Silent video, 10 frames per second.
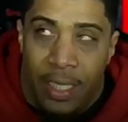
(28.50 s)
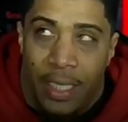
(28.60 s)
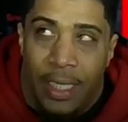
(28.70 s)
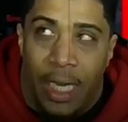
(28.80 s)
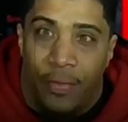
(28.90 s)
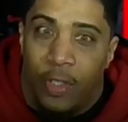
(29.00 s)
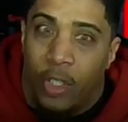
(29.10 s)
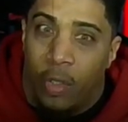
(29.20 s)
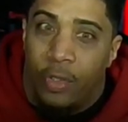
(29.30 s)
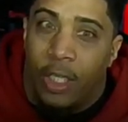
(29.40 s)
Now, if you're
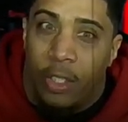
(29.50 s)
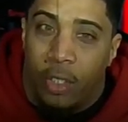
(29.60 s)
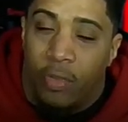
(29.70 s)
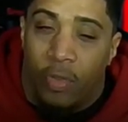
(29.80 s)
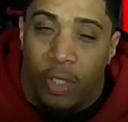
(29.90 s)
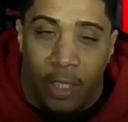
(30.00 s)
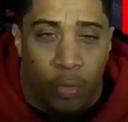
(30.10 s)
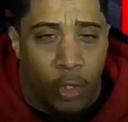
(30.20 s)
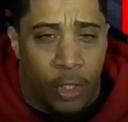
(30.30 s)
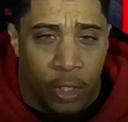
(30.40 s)
going there looking for like a
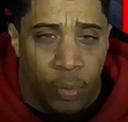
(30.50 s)
really good